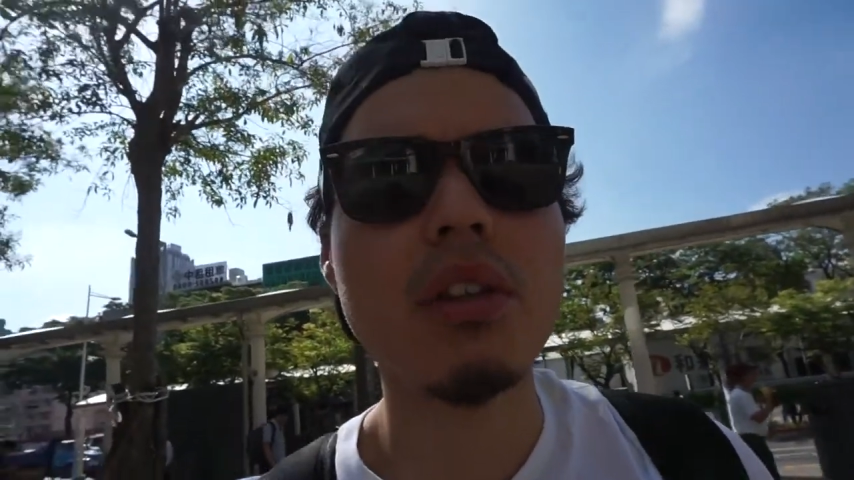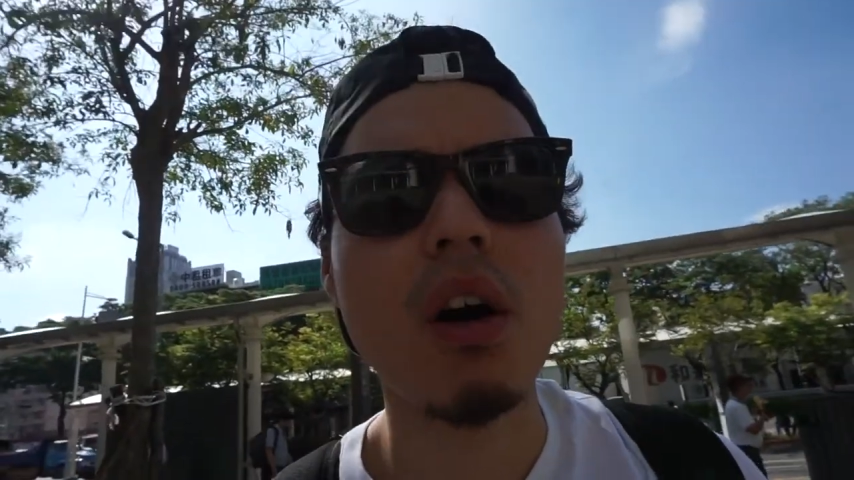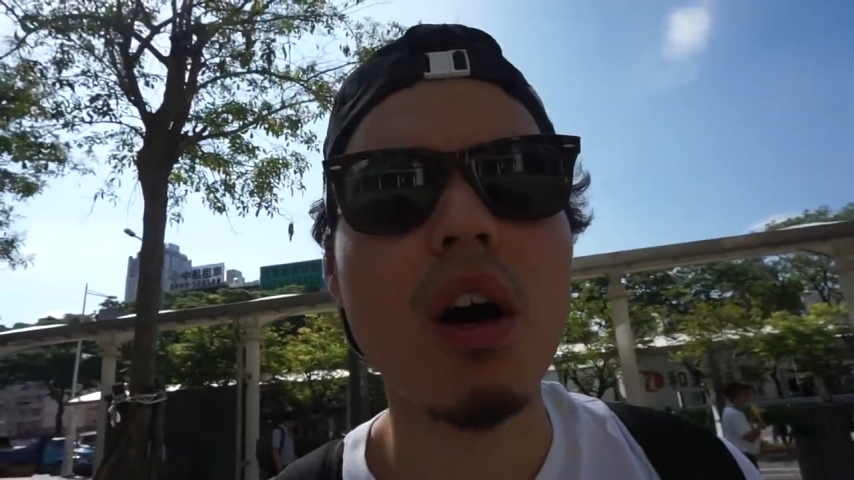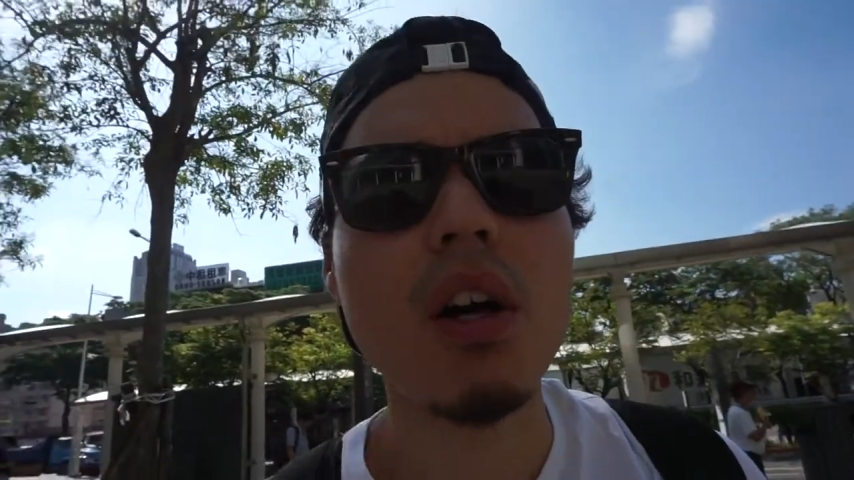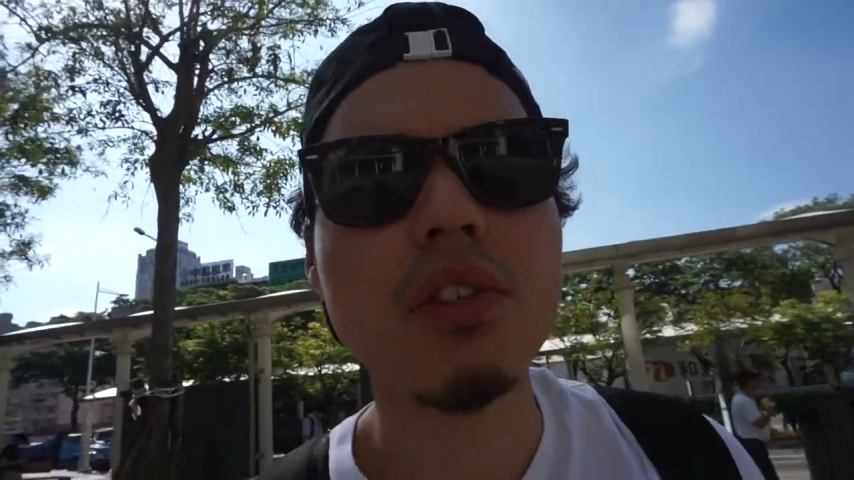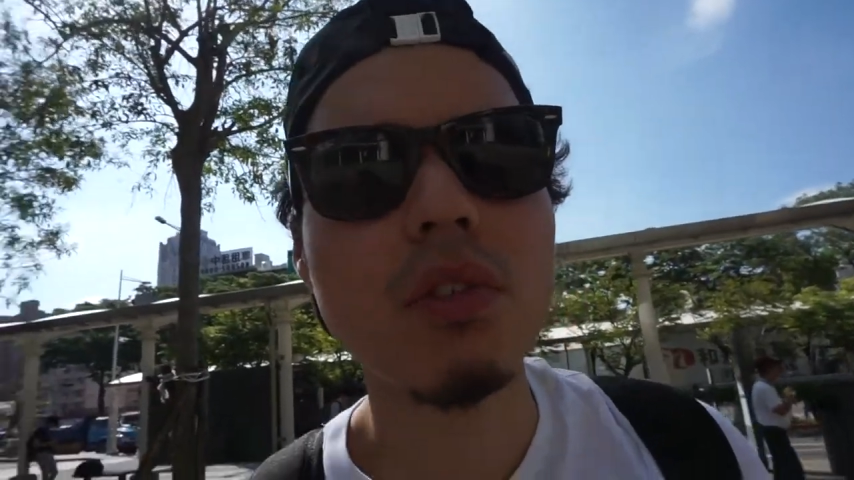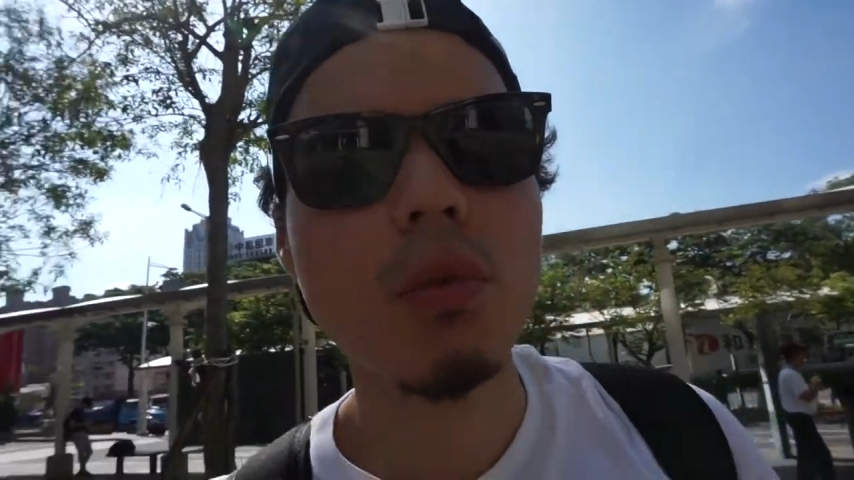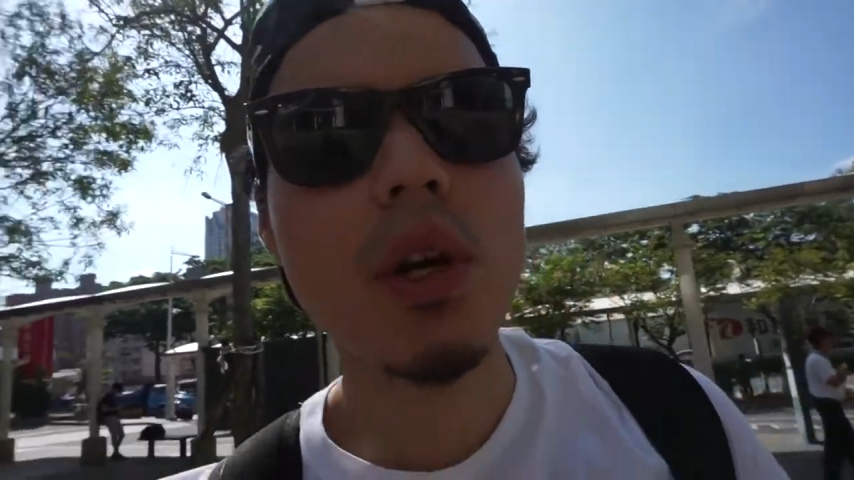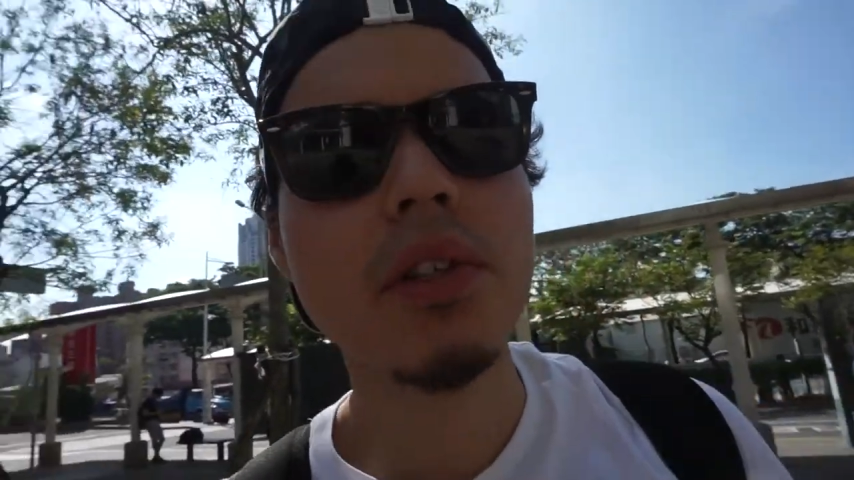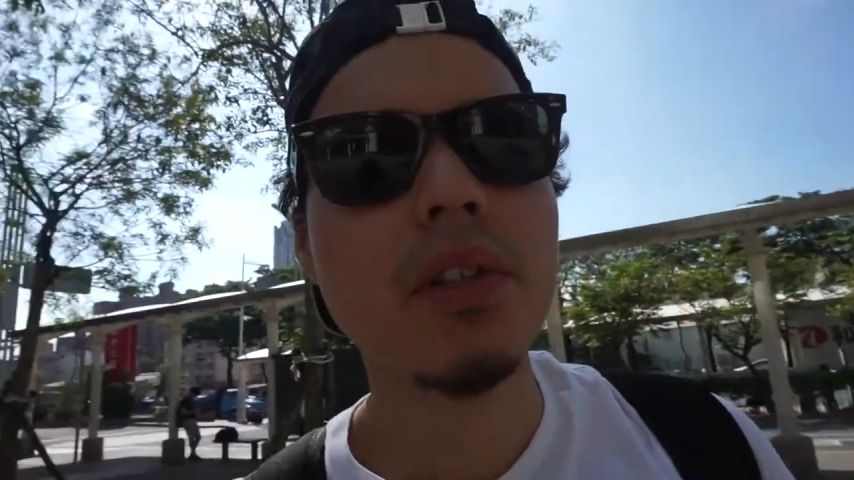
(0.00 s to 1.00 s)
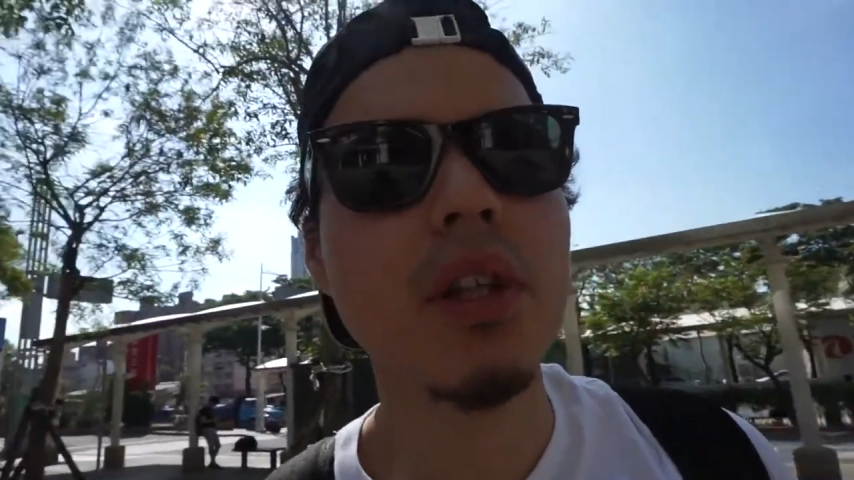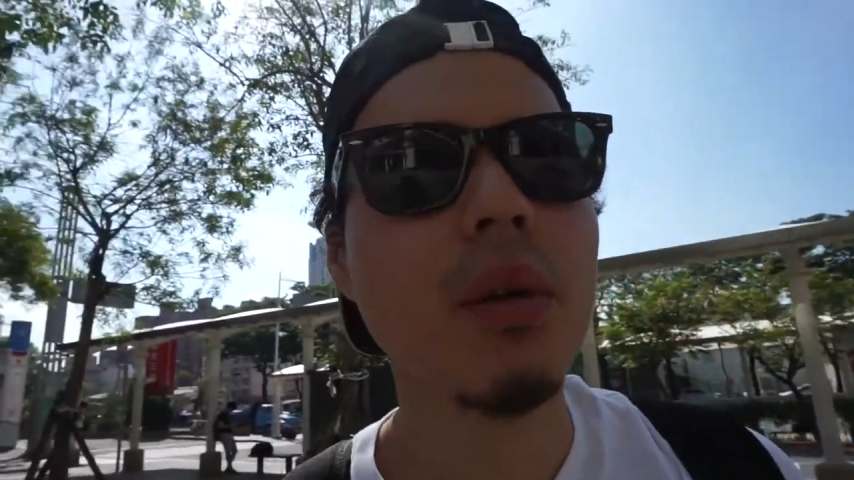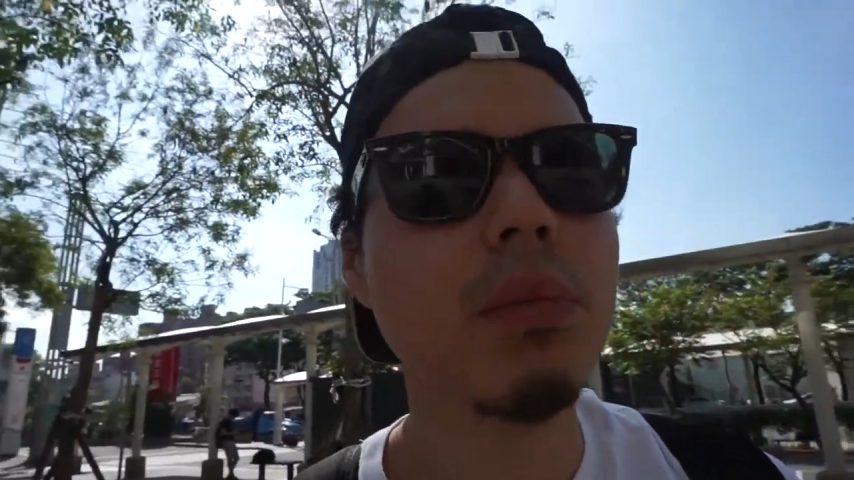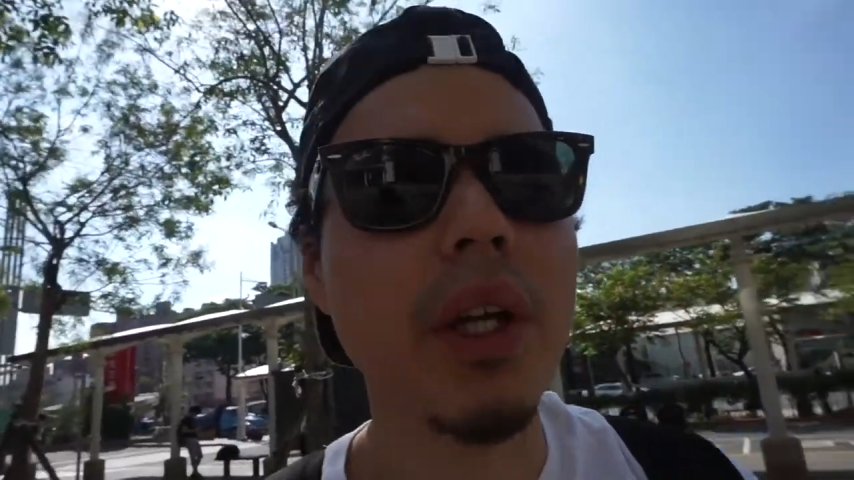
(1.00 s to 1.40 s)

the hostel where I slept,